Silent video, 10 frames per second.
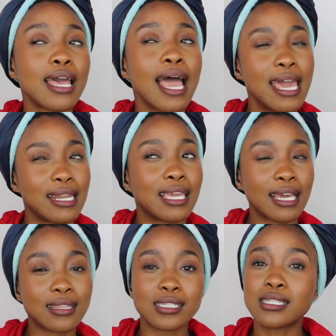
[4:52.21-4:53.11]
And
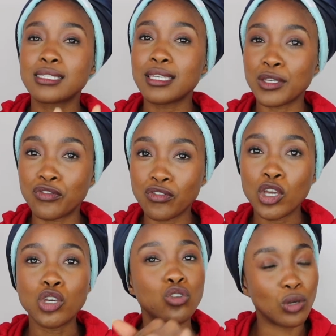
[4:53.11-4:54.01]
again, this is if
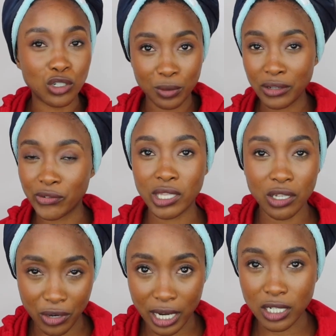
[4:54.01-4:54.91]
you're doing everything
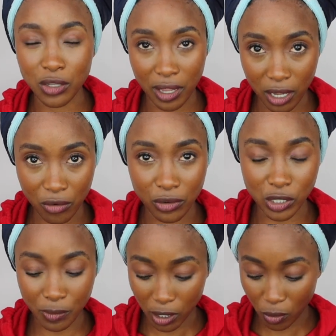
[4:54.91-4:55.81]
right in your hair
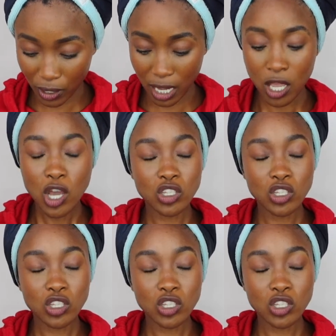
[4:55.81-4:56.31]
regimen, okay?